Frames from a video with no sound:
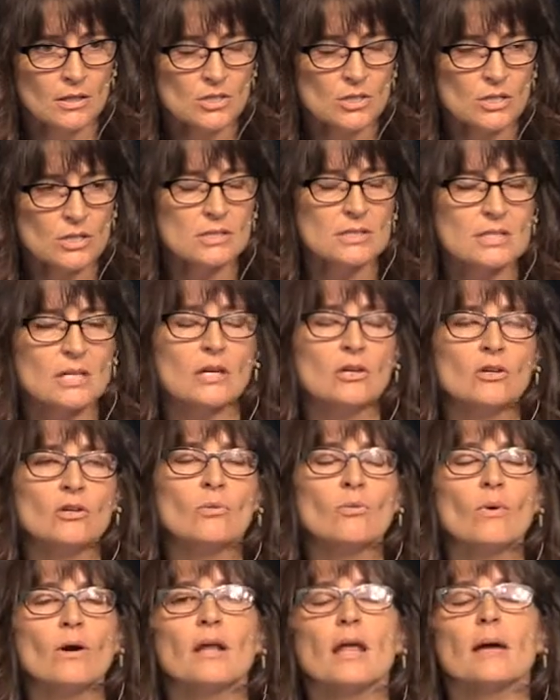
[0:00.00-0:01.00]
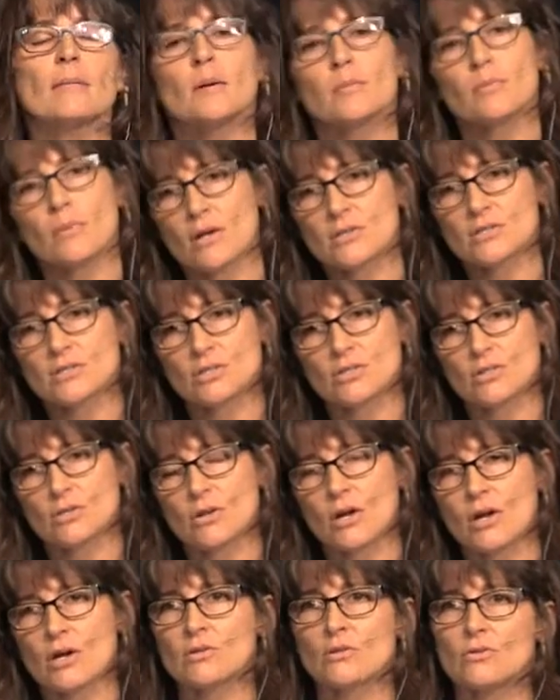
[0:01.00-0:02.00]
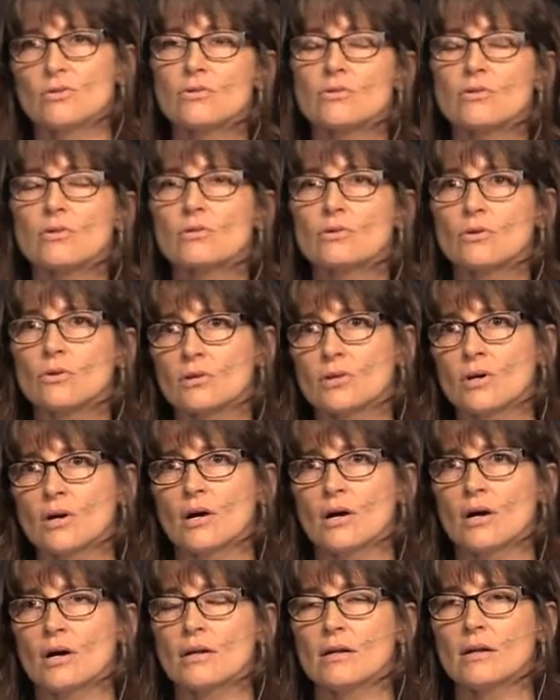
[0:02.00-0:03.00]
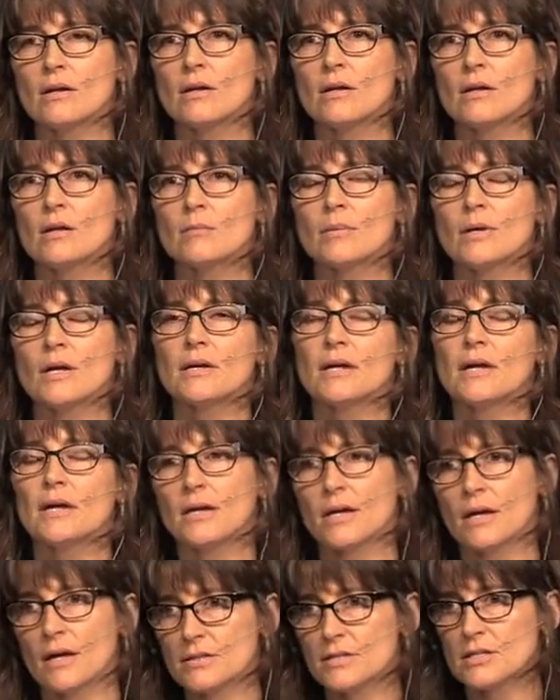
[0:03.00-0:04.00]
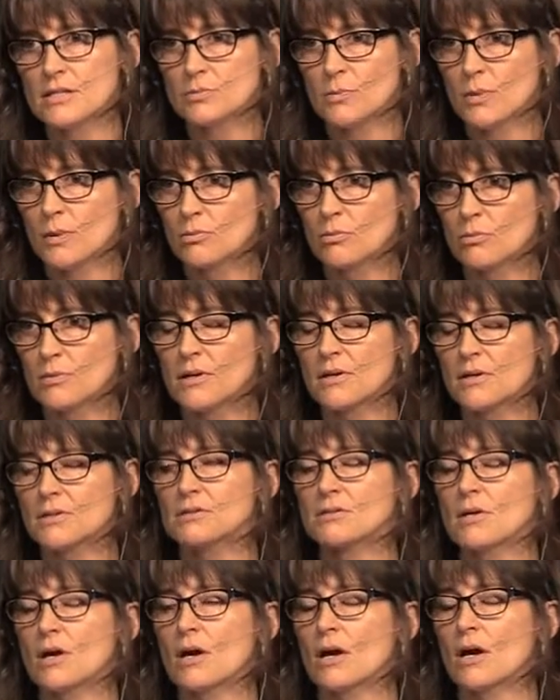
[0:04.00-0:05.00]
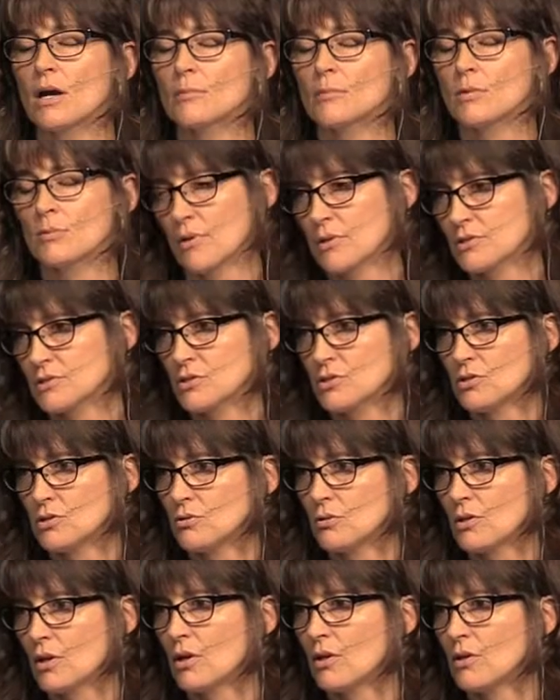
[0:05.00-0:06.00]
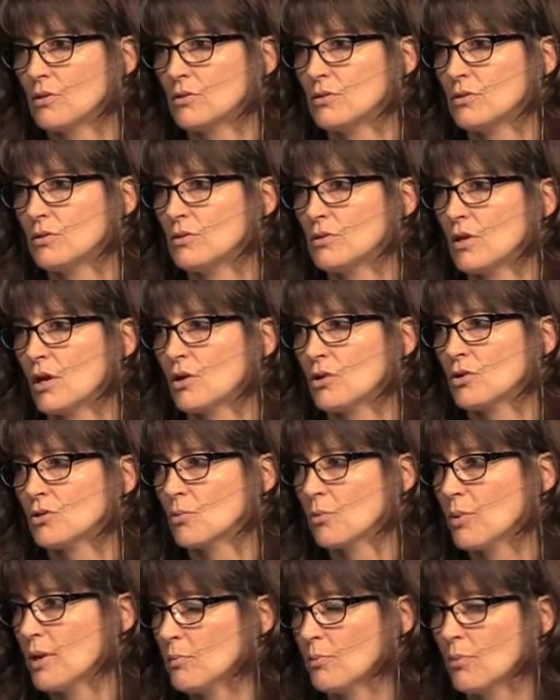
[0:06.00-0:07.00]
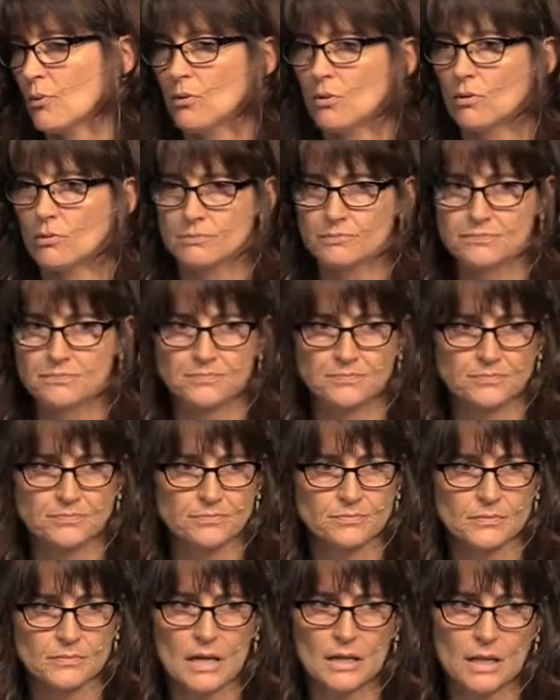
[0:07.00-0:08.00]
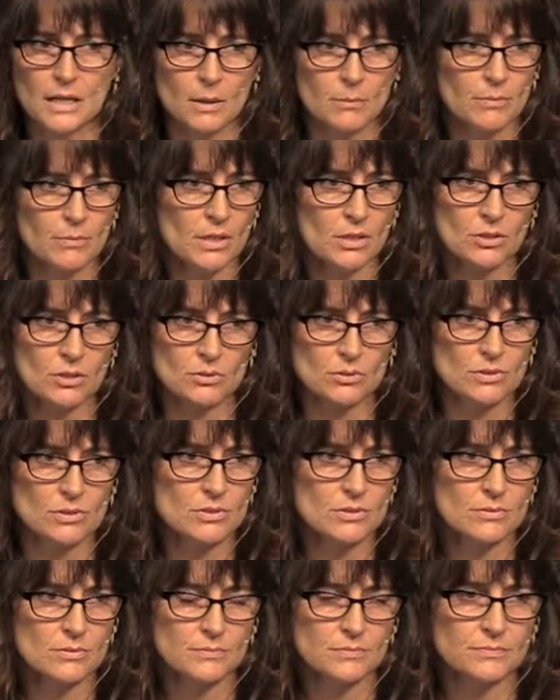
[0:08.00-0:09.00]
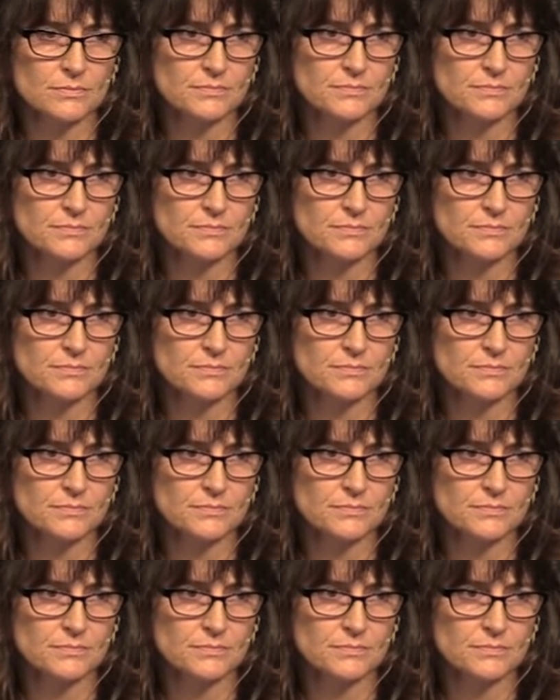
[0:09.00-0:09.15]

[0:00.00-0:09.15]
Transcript: She didn't say, You know what? I'm a prostitute. I know you're the Lord God, but I can't hide these people because I'm a prostitute and they are your people. I can't be used.